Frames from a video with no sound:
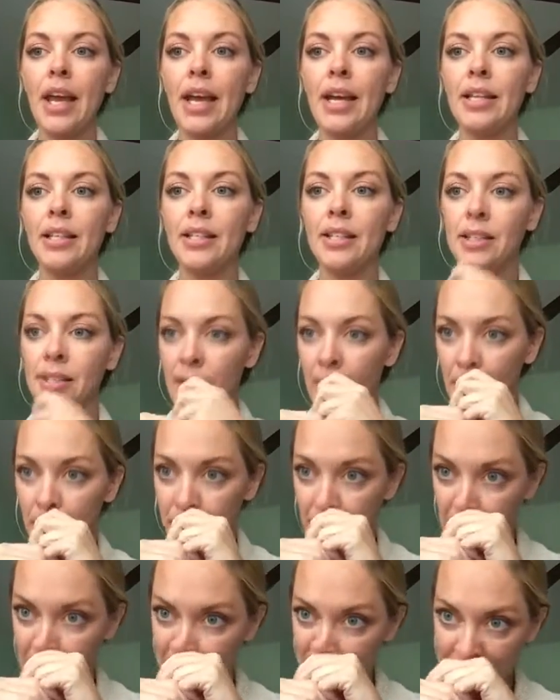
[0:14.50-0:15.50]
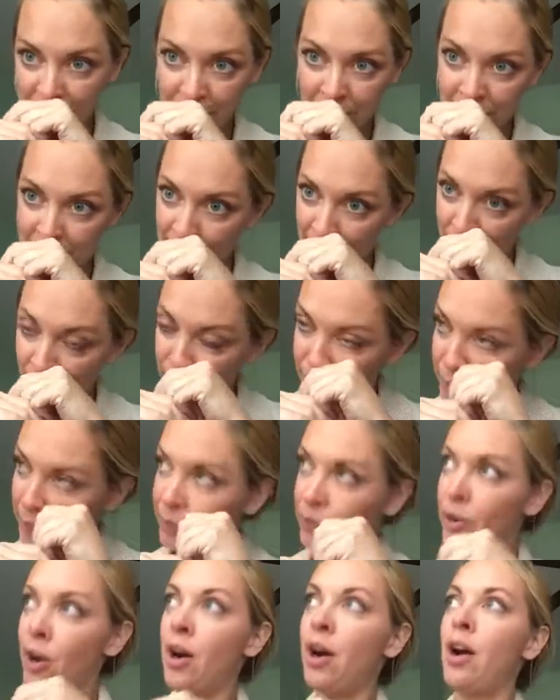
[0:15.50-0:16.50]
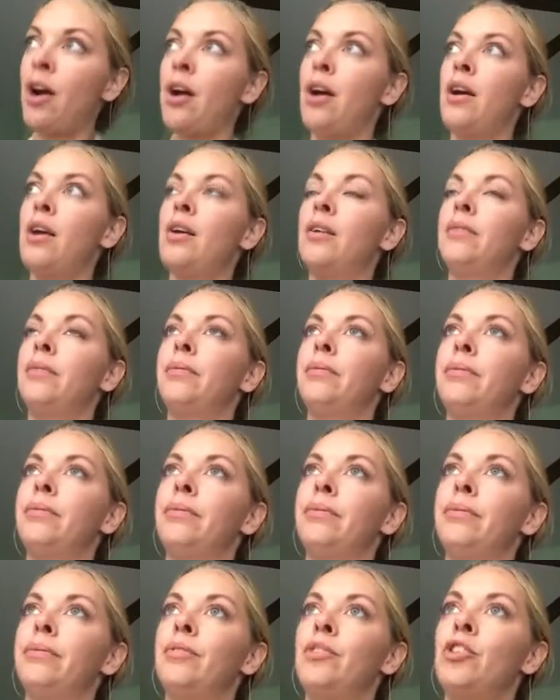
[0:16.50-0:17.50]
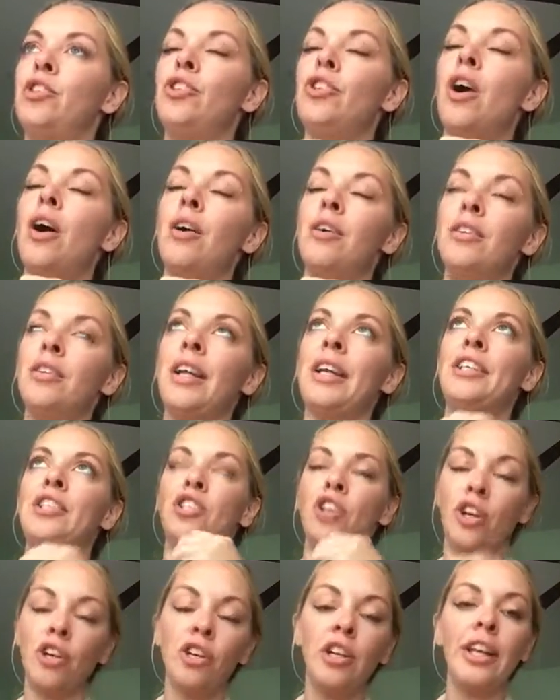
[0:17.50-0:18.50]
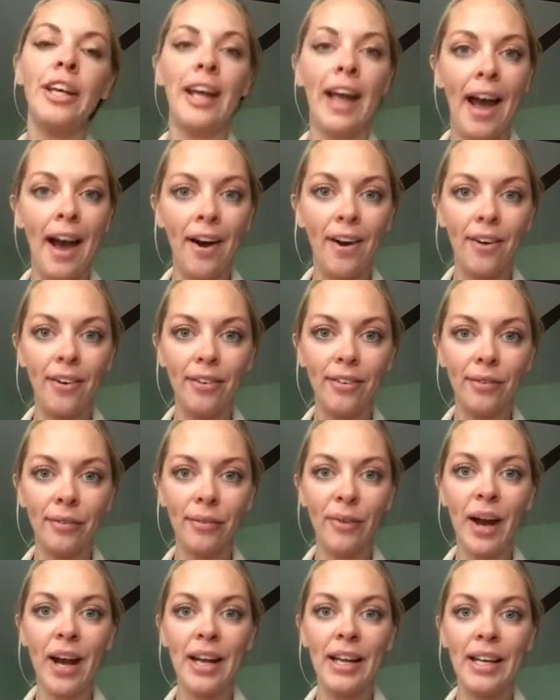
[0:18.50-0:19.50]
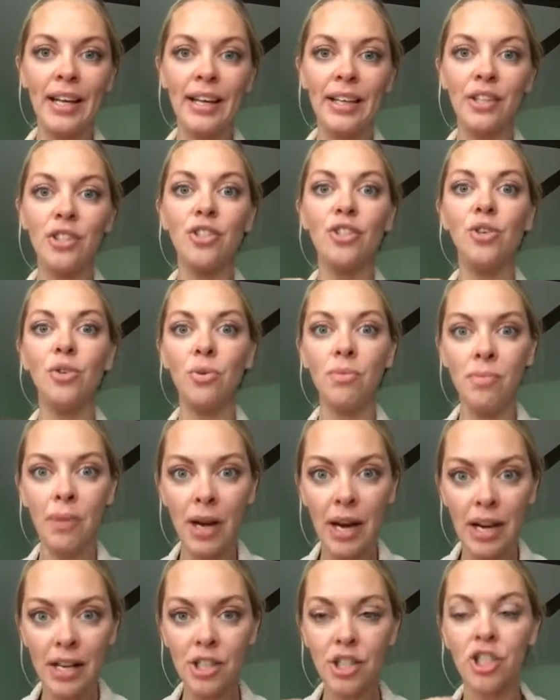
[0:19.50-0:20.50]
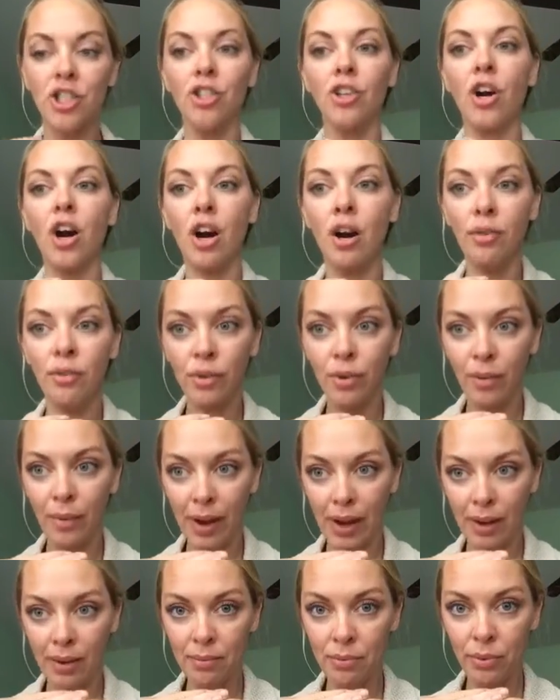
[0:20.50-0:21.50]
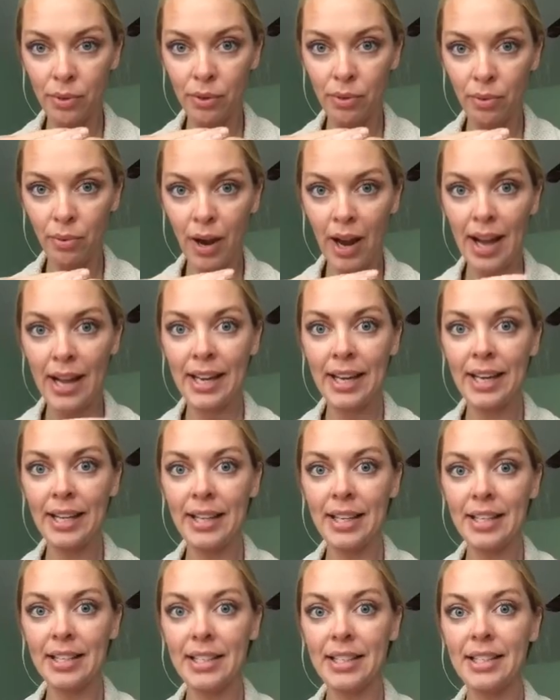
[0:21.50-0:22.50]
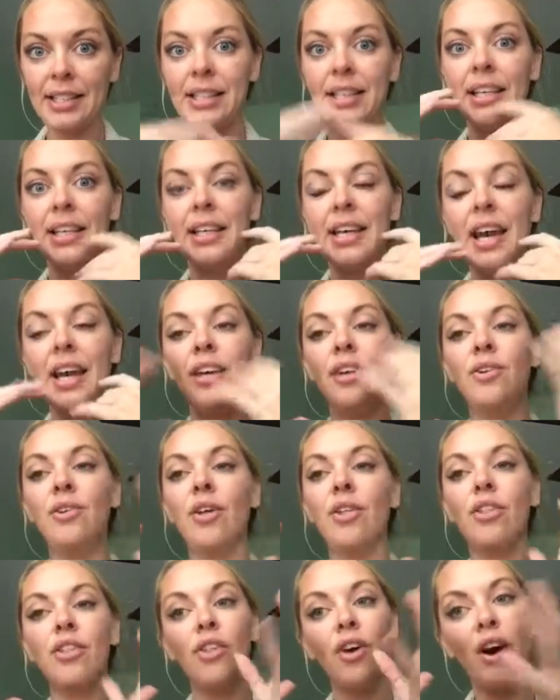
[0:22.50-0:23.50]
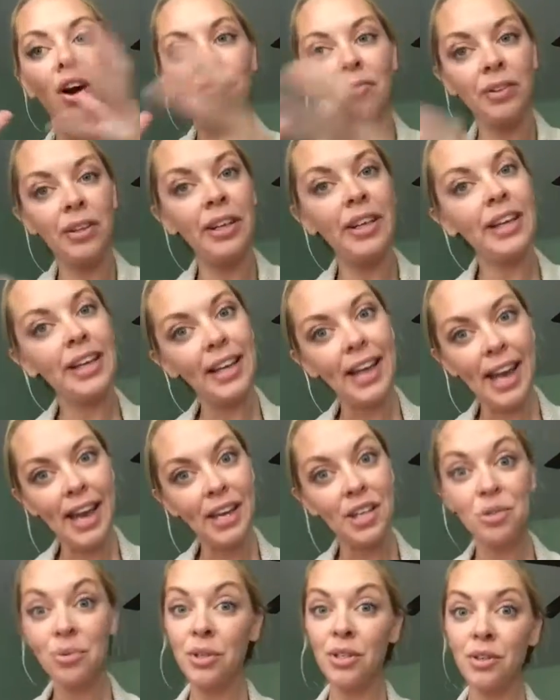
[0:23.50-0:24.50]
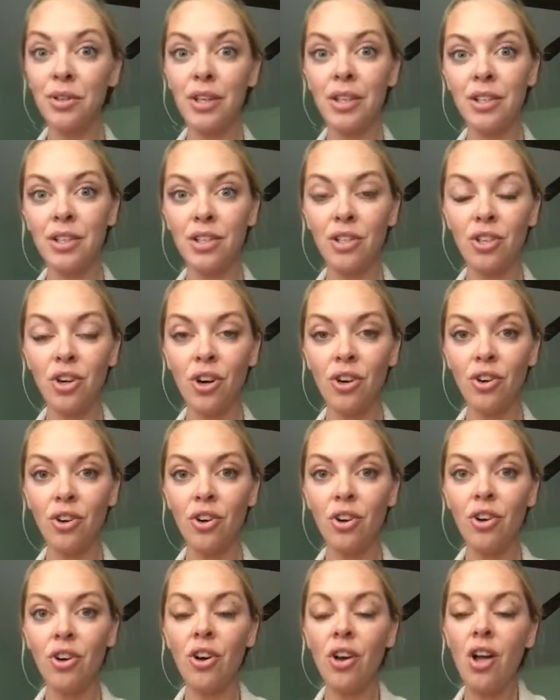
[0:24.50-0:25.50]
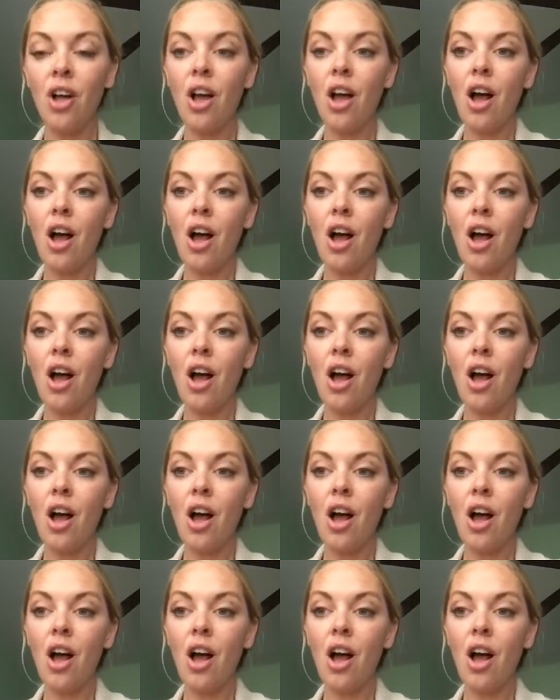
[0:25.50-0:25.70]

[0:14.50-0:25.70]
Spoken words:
And so, this is so you're not like journaling out, writing too much, and you're overwhelmed with writing. This is to get you to thoughtfully engage when you get to journal.